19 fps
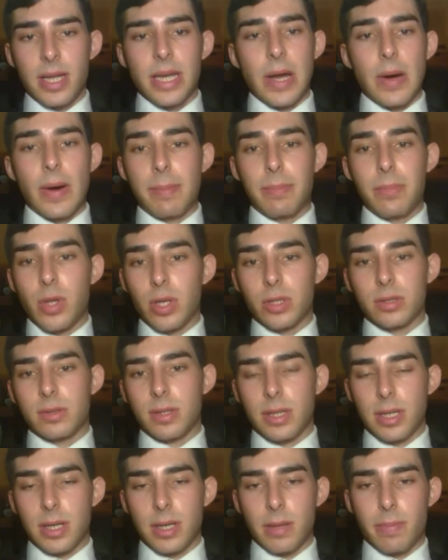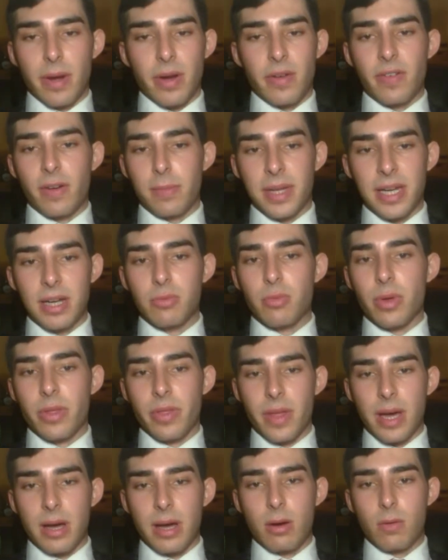Now, I'm not very familiar
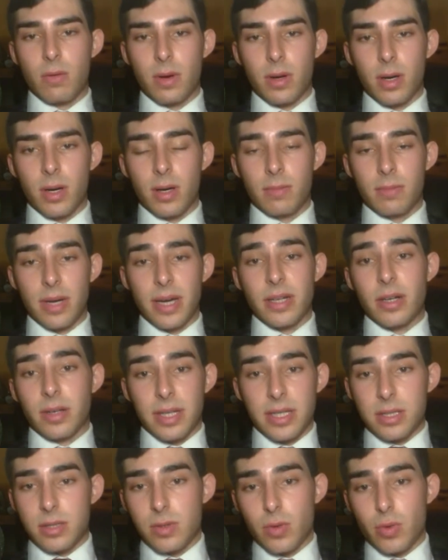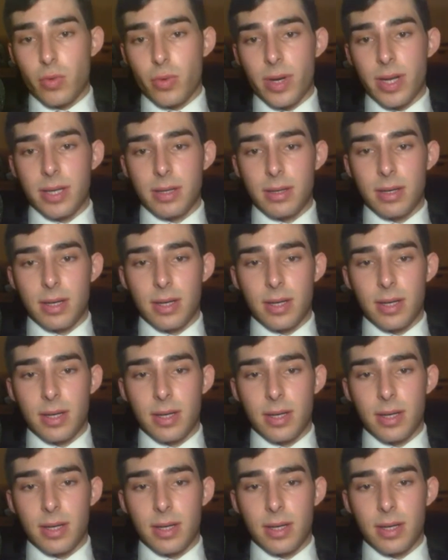with how anarchist Ukraine,